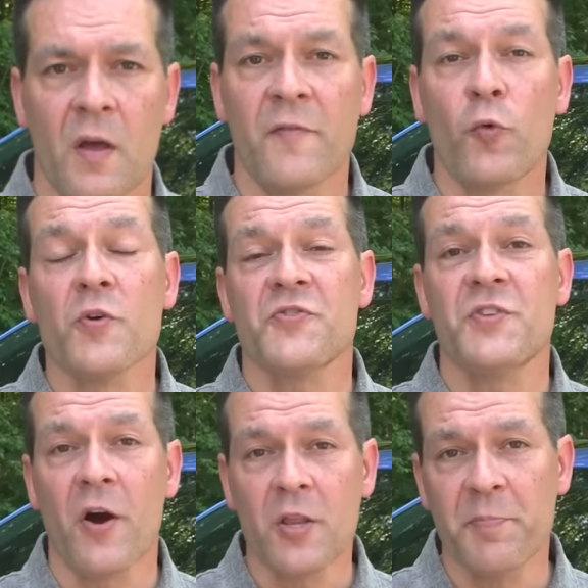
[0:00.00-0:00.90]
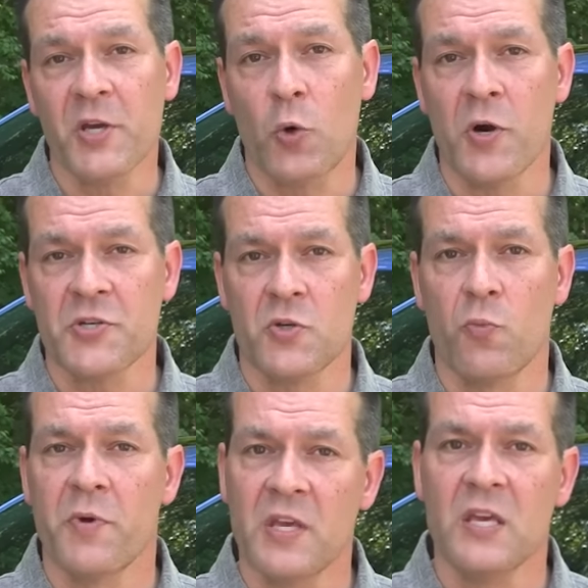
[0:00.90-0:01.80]
Of course, the other big
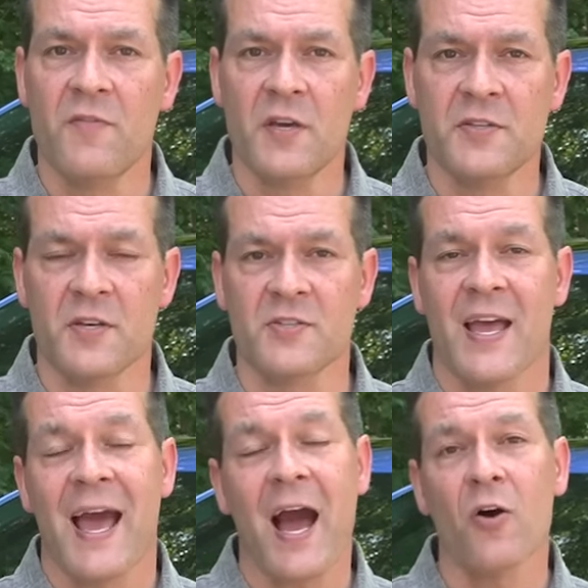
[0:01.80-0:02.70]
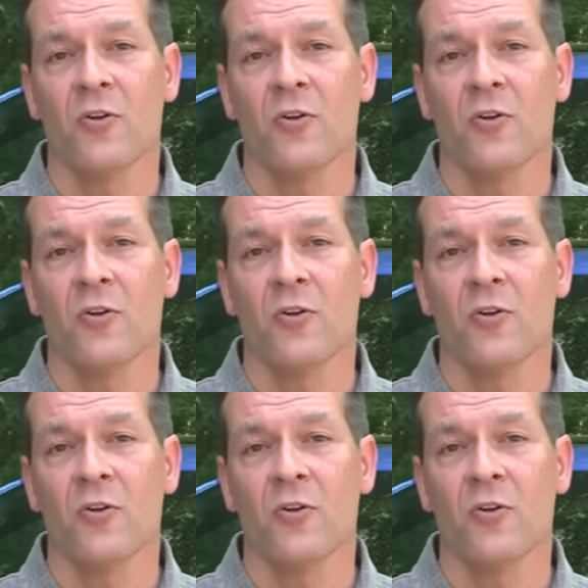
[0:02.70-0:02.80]
question with EVs is how